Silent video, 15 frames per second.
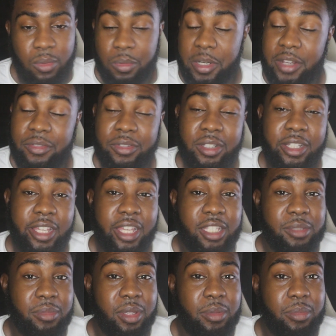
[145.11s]
whatever the
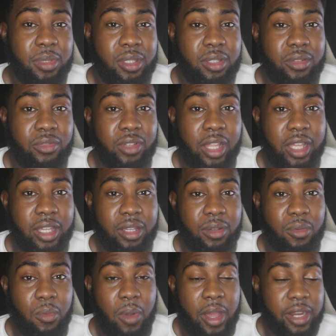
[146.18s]
case may be of like
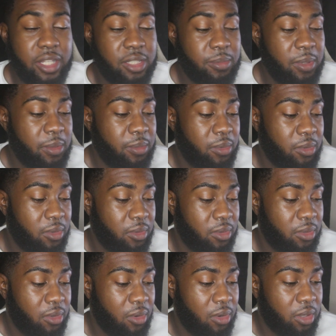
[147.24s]
why these
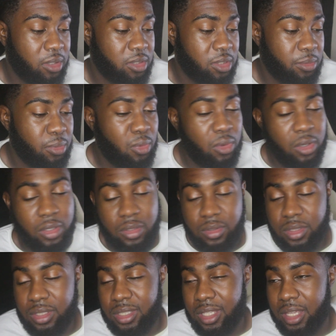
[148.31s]
people are supporting
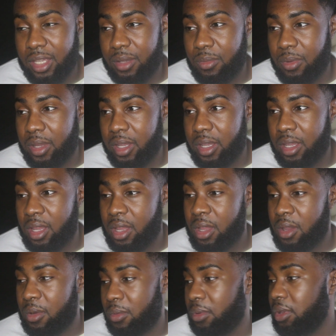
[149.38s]
you the same way,
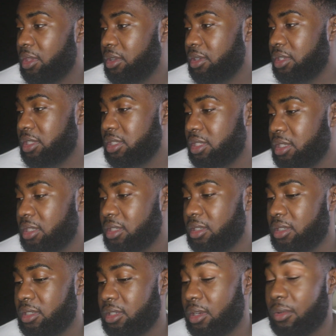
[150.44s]
whether it's a
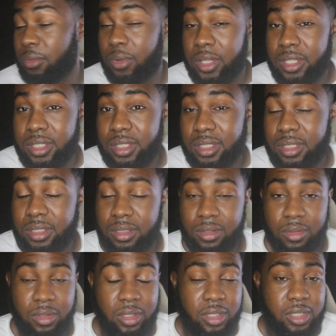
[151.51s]
reason
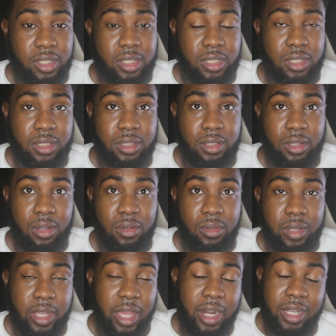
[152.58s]
or it's just, you
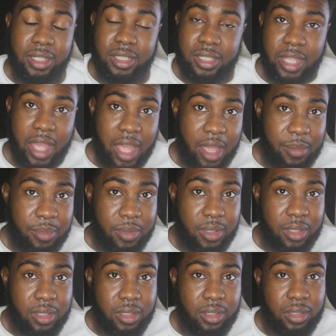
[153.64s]
know, kind of just
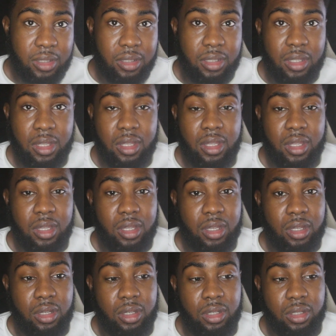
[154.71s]
happened,
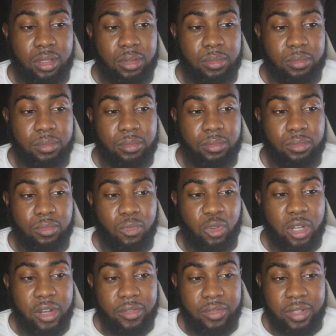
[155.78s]

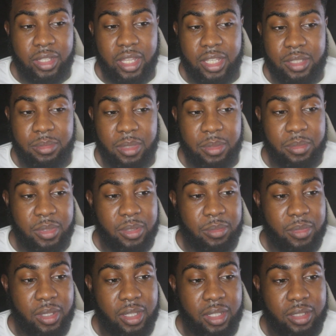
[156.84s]
whatever the case may be,
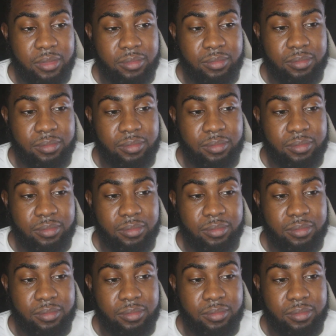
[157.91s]
man,